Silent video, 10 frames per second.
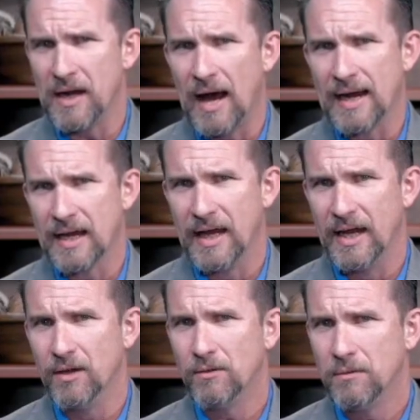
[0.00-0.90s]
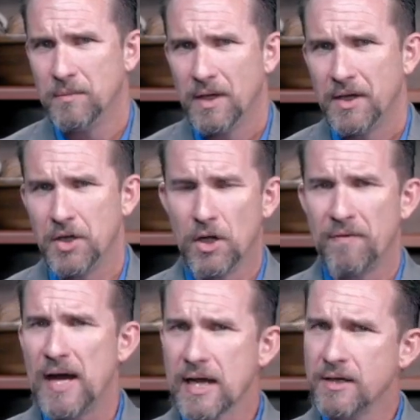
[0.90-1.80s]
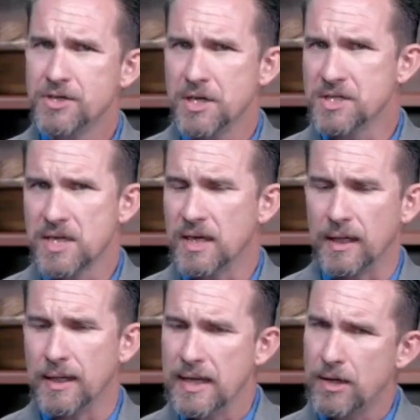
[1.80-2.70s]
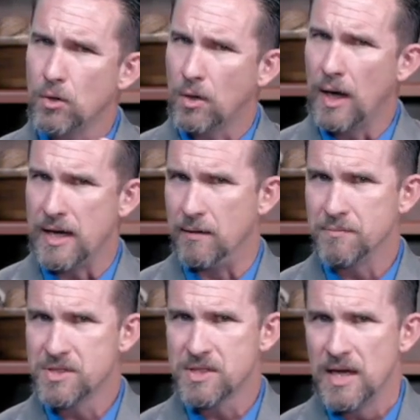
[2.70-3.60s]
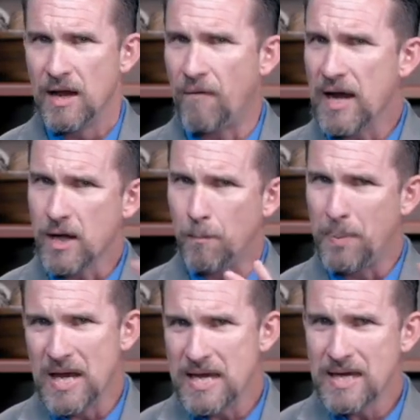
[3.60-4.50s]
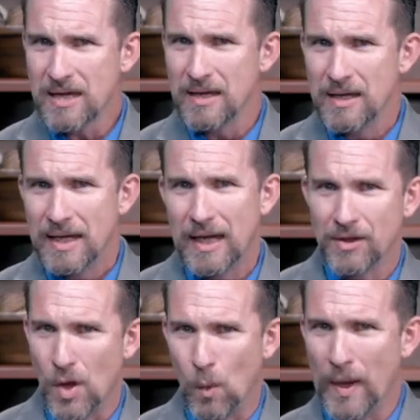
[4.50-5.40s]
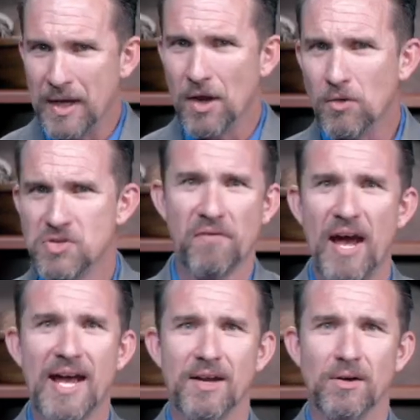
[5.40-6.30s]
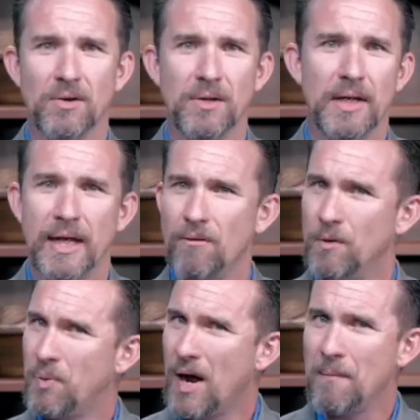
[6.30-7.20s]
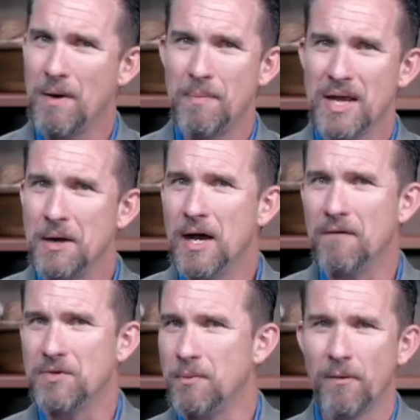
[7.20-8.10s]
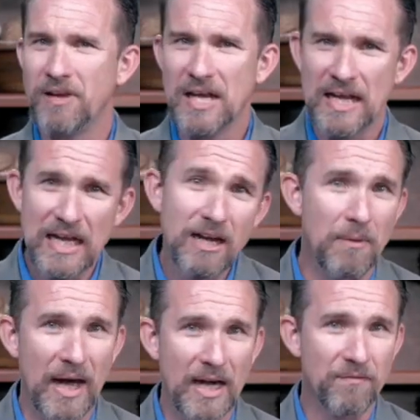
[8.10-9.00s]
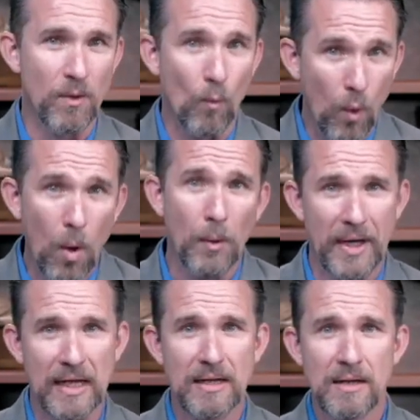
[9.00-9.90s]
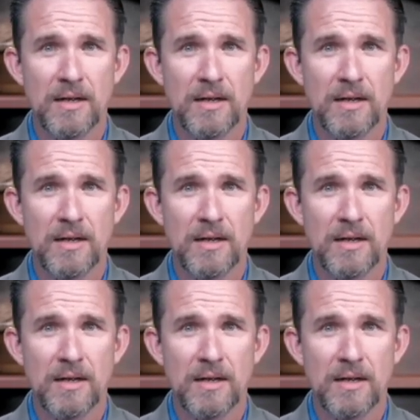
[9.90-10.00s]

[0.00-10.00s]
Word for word: like in hell? You know, if I could just get a little glimpse, if I could peek in the windows of hell, it would probably be enough to prevent anybody from wanting